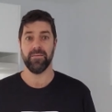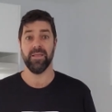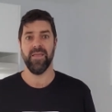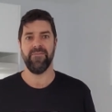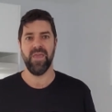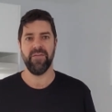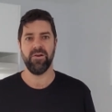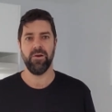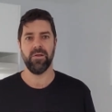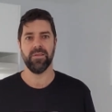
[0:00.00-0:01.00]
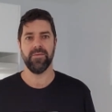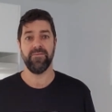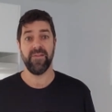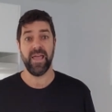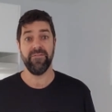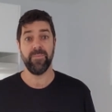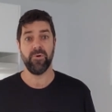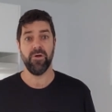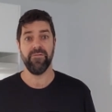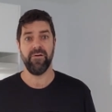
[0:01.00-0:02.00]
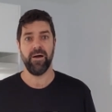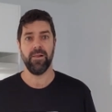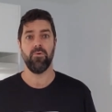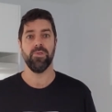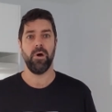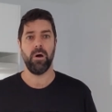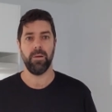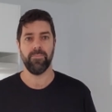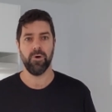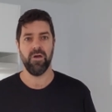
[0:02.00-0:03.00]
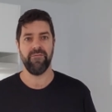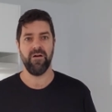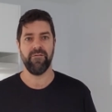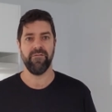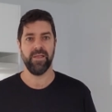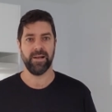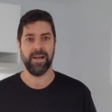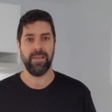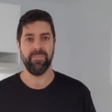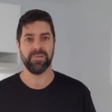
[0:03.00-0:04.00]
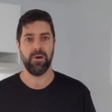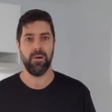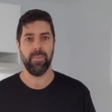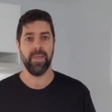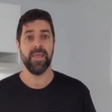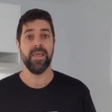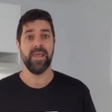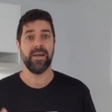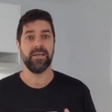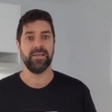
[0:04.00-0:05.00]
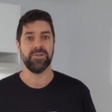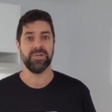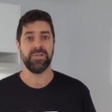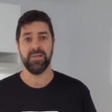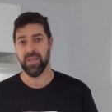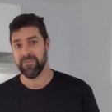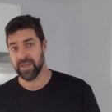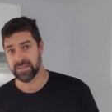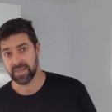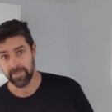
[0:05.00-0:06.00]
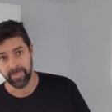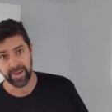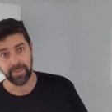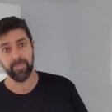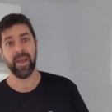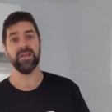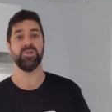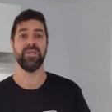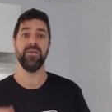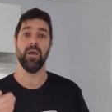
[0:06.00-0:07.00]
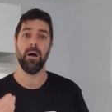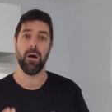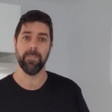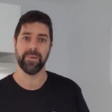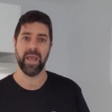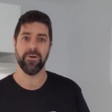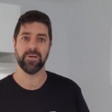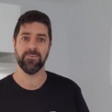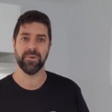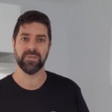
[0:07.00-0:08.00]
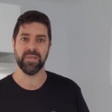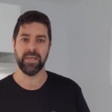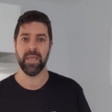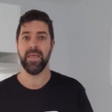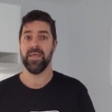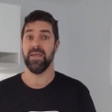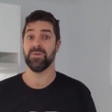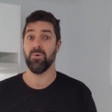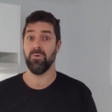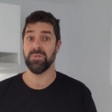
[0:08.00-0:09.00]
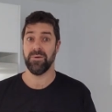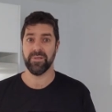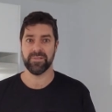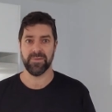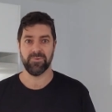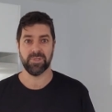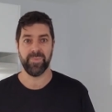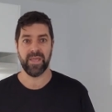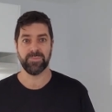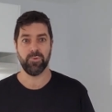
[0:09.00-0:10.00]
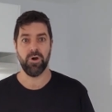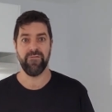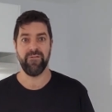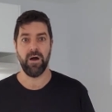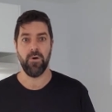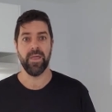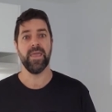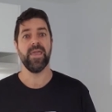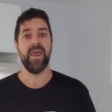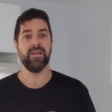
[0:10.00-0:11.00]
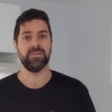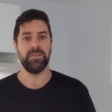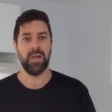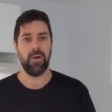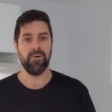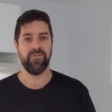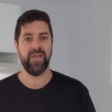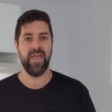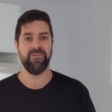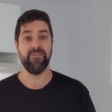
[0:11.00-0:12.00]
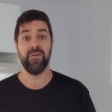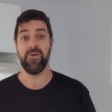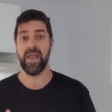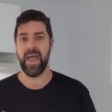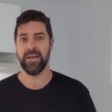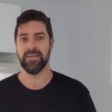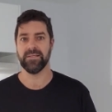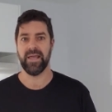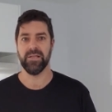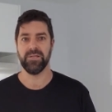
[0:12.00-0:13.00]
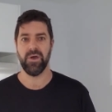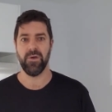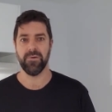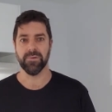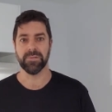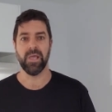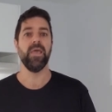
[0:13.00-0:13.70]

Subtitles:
If you have a look at the flavour profile or the hop profile for the Columbus hop, in addition to giving us a big punchy hop characteristic, it's also a citrus based profile, and it's known for having very understated tones.